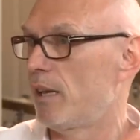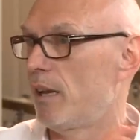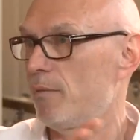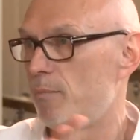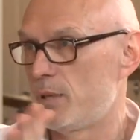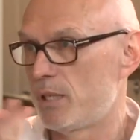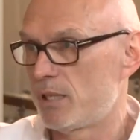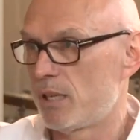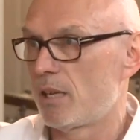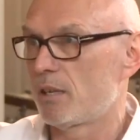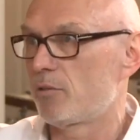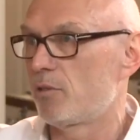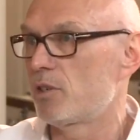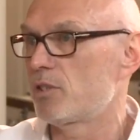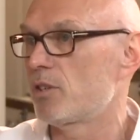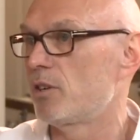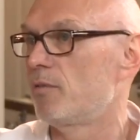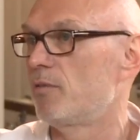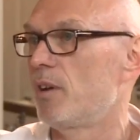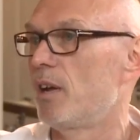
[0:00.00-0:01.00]
have beset
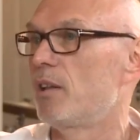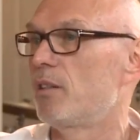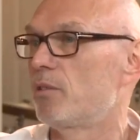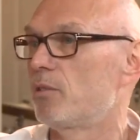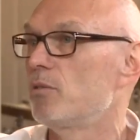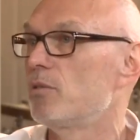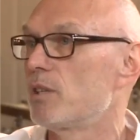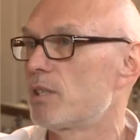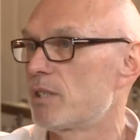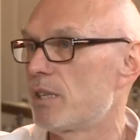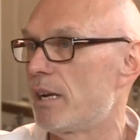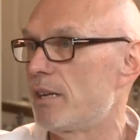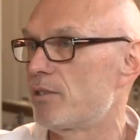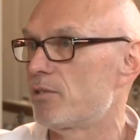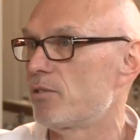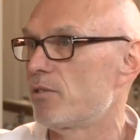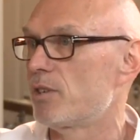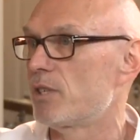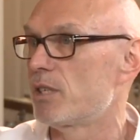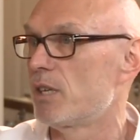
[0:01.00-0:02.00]
Christian faith through the
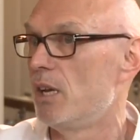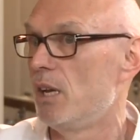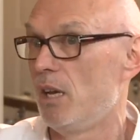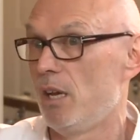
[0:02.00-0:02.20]
centuries.